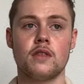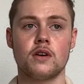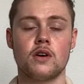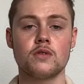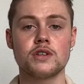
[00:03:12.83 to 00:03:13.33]

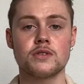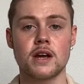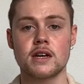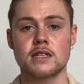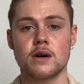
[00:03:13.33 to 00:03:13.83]
Current
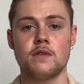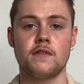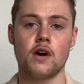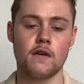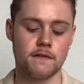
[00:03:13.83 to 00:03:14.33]
strikers that we've
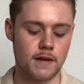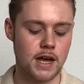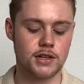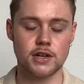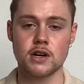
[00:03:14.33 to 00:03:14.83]
got,
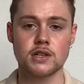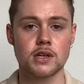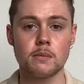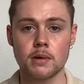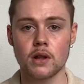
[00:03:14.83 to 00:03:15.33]
Fletcher,
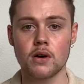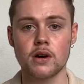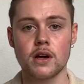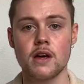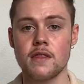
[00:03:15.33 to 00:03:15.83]

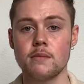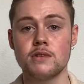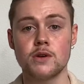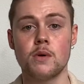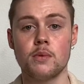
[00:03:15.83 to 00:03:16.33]
Assombalonga, them
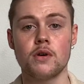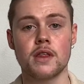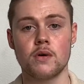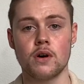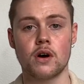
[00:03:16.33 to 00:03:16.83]
two are both
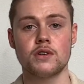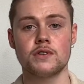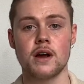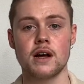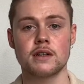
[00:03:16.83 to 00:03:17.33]
out of
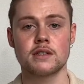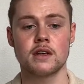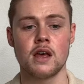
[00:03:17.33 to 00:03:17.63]
contract.